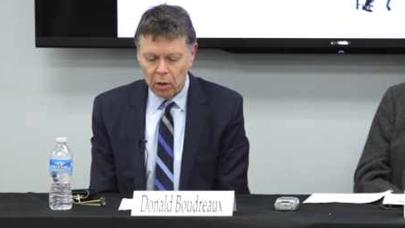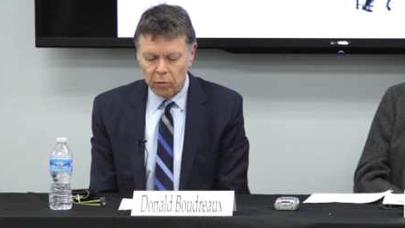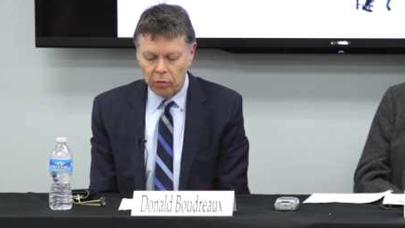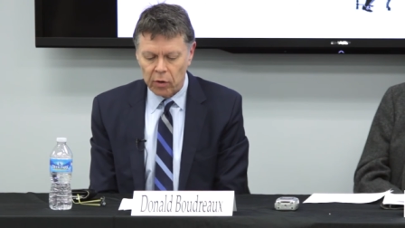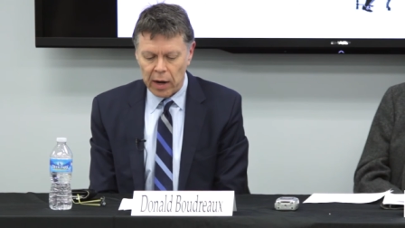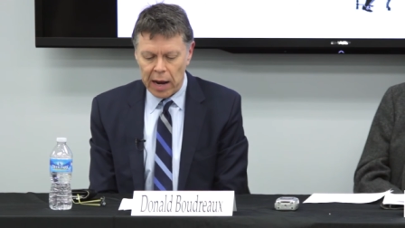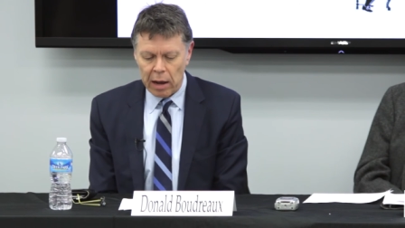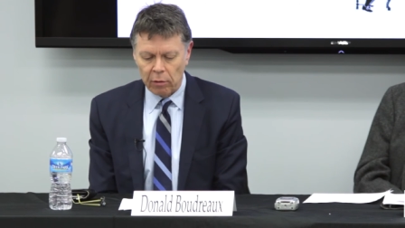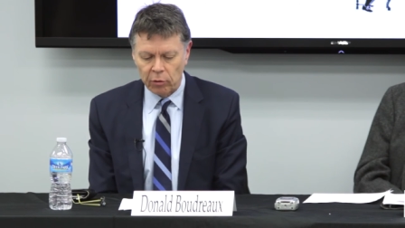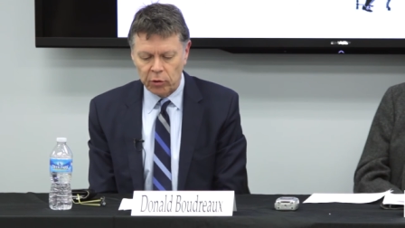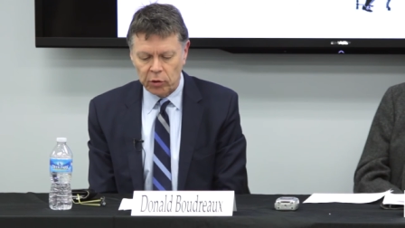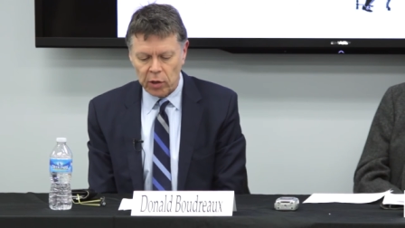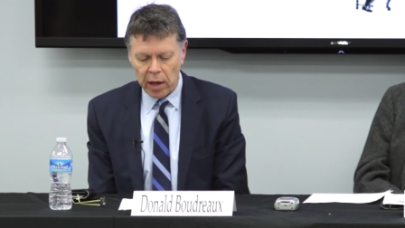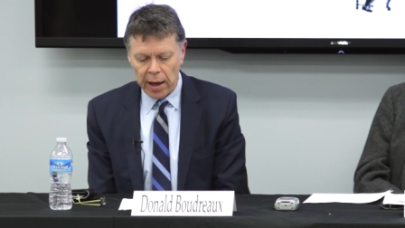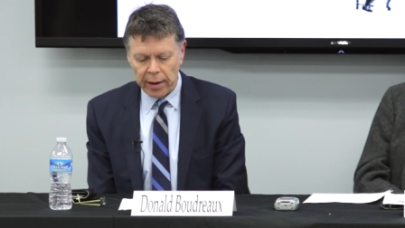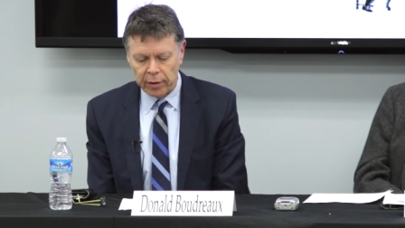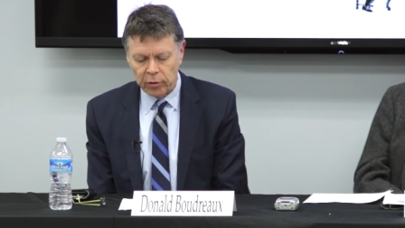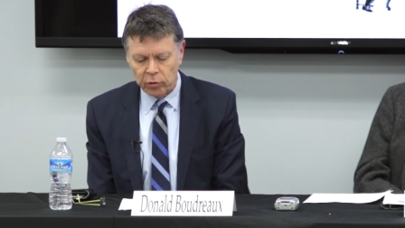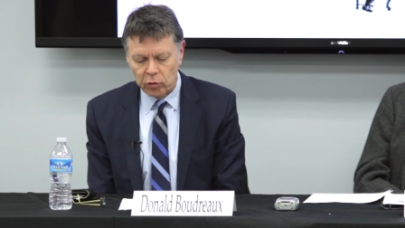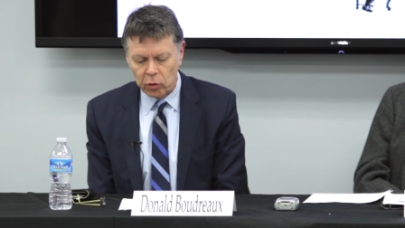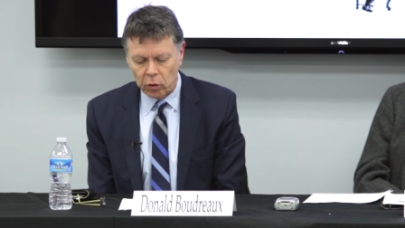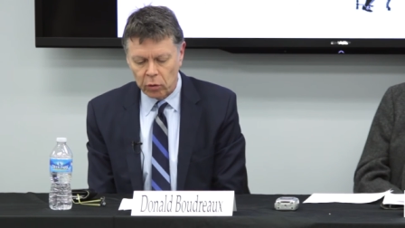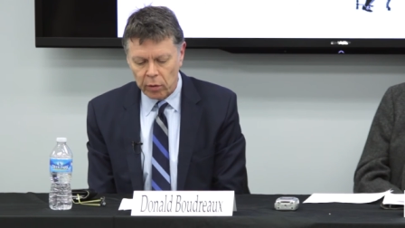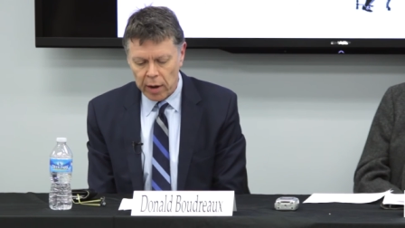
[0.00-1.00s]
for
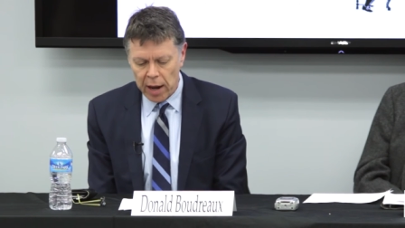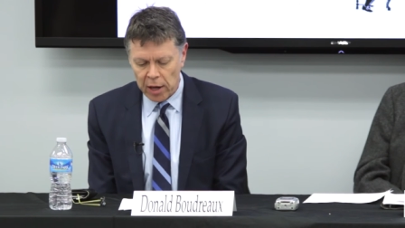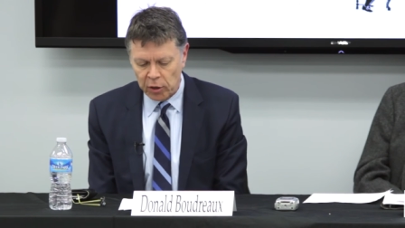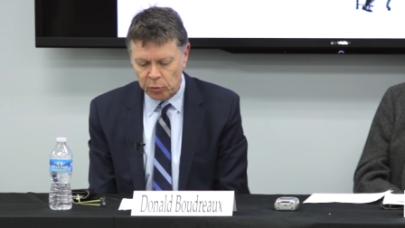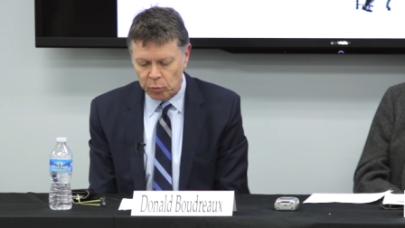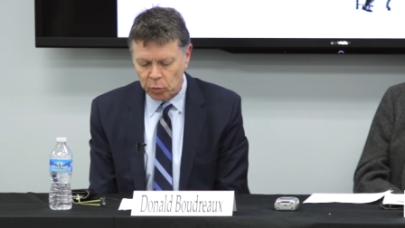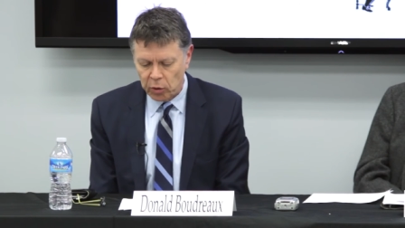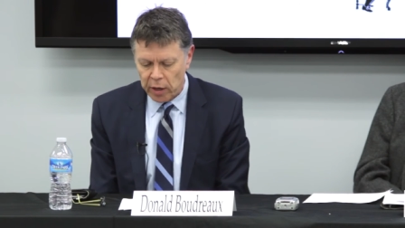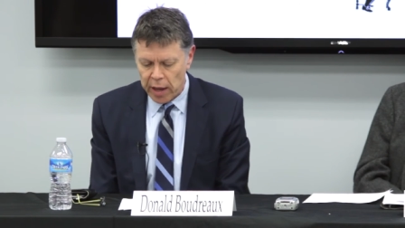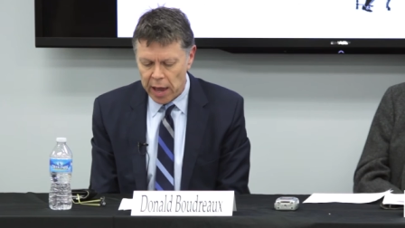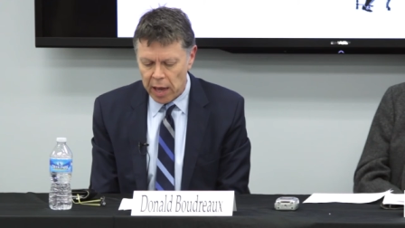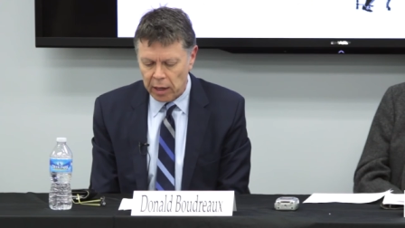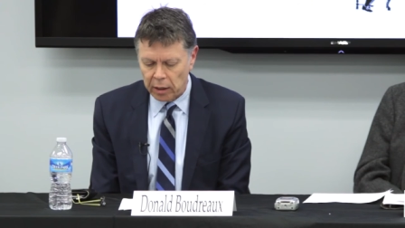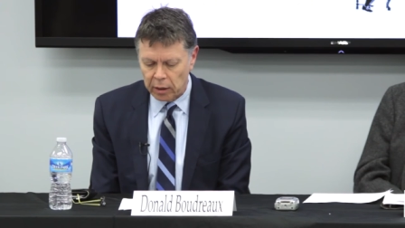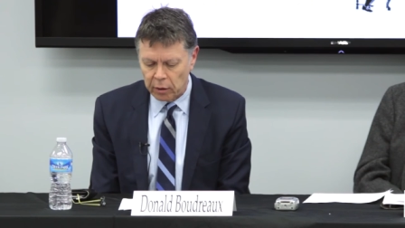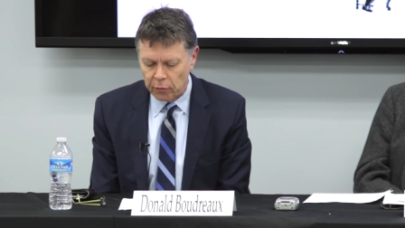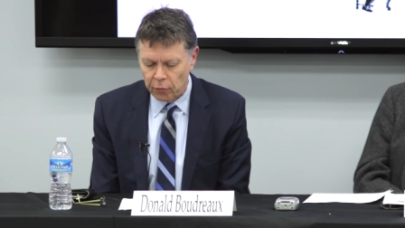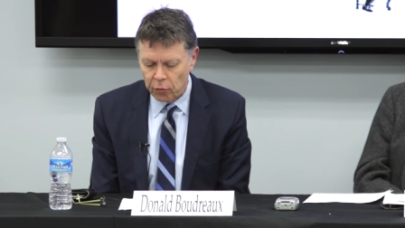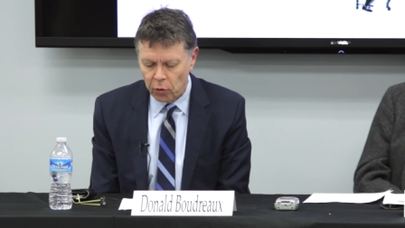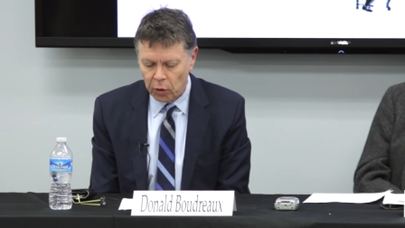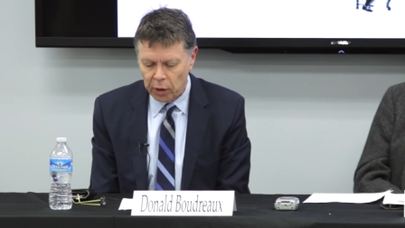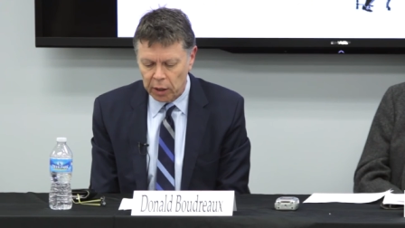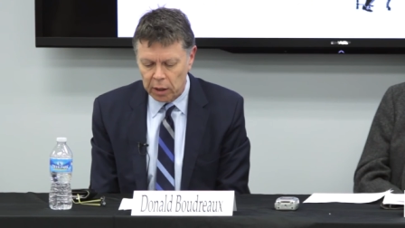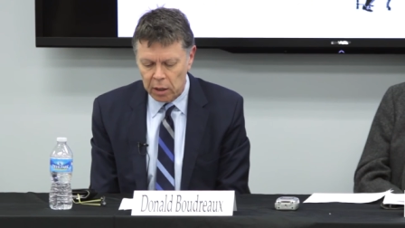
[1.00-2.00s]
outsiders to grasp
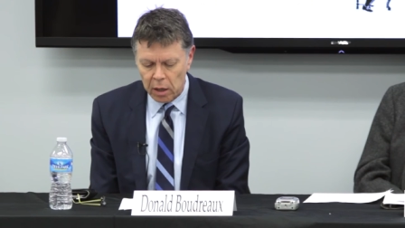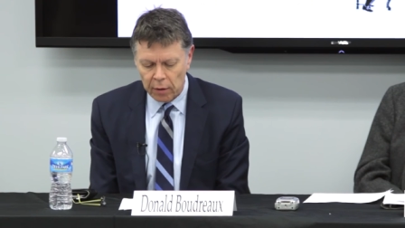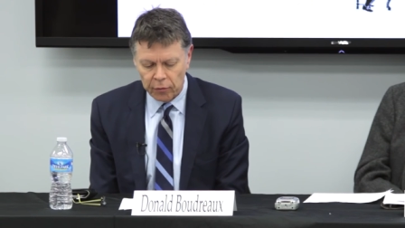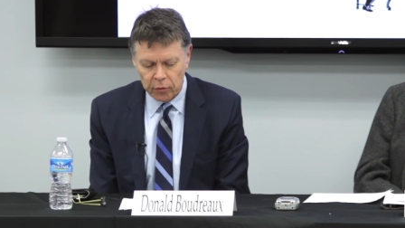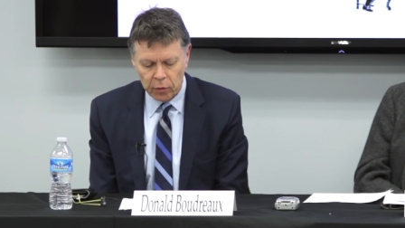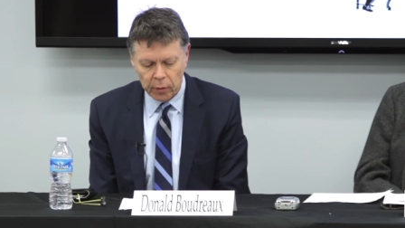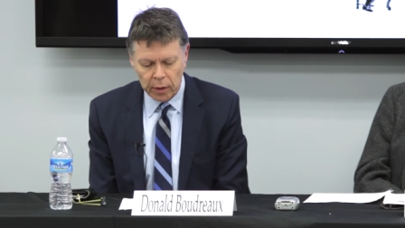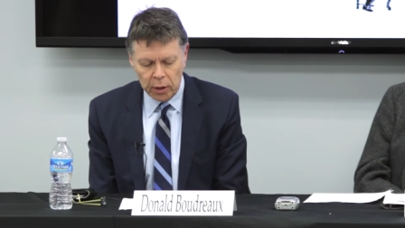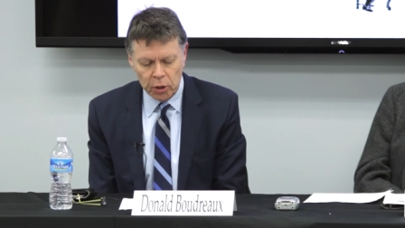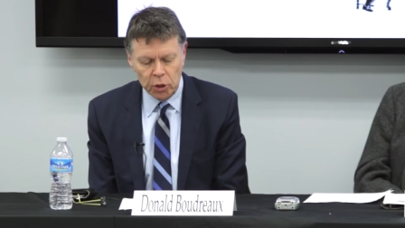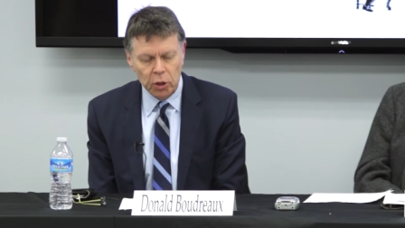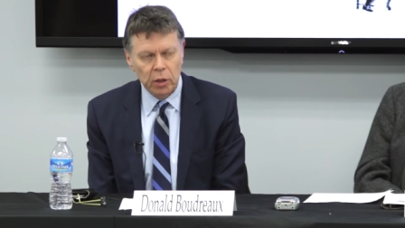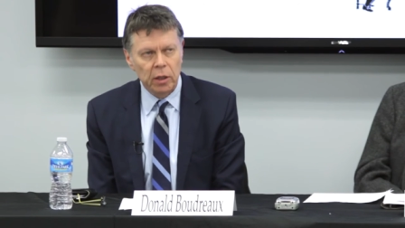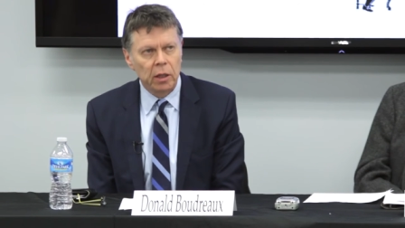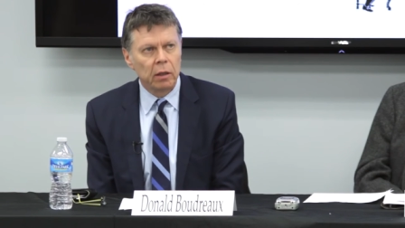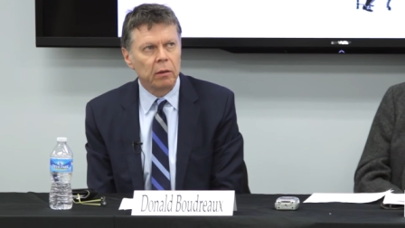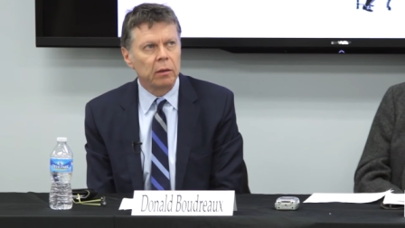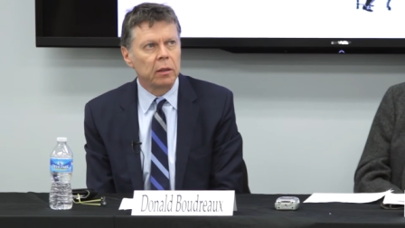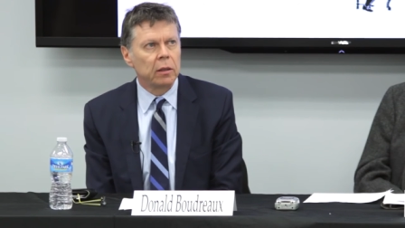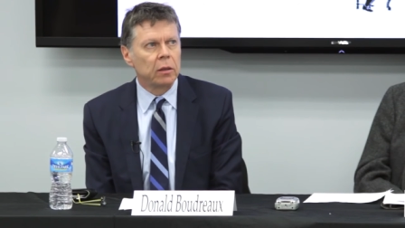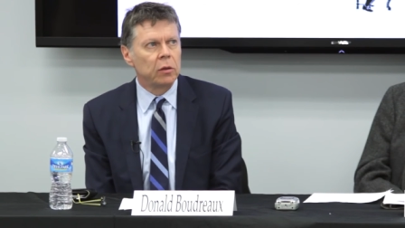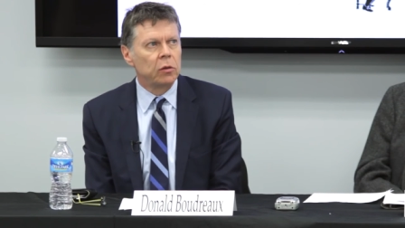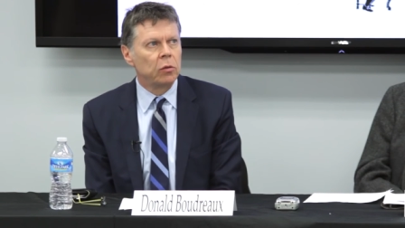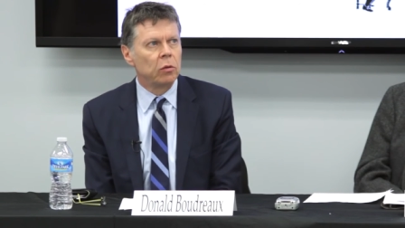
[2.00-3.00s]
reality fully enough to
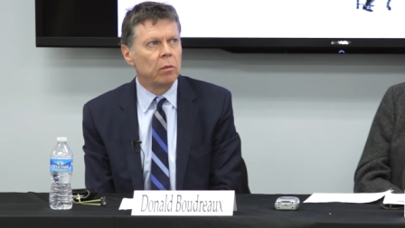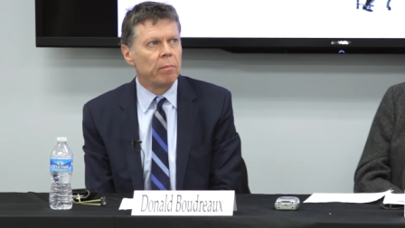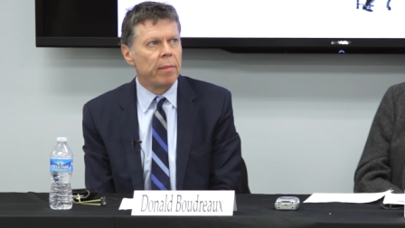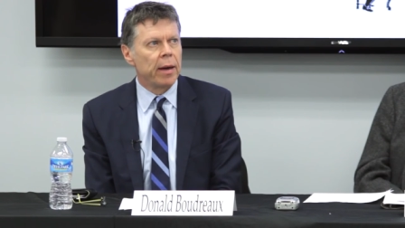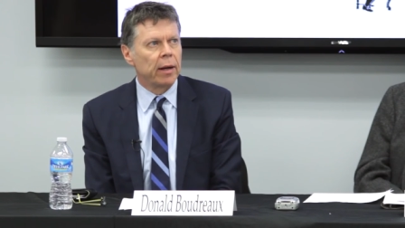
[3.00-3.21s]
engineer it into